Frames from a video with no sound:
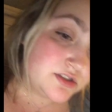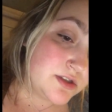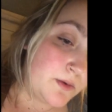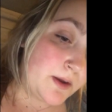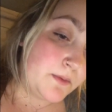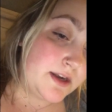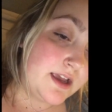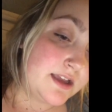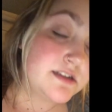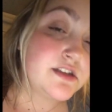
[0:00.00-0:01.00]
so I went
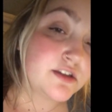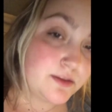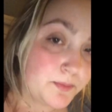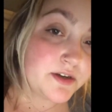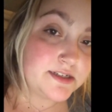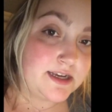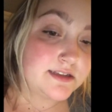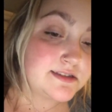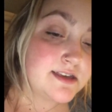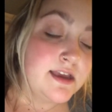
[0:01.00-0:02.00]
ahead, took the
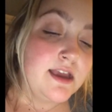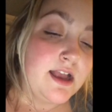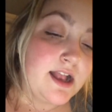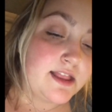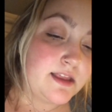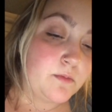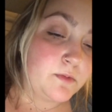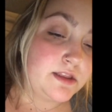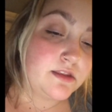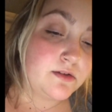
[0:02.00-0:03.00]
pre-test, and then
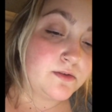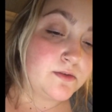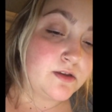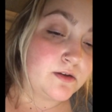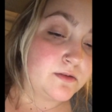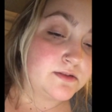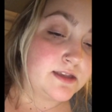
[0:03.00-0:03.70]
went through those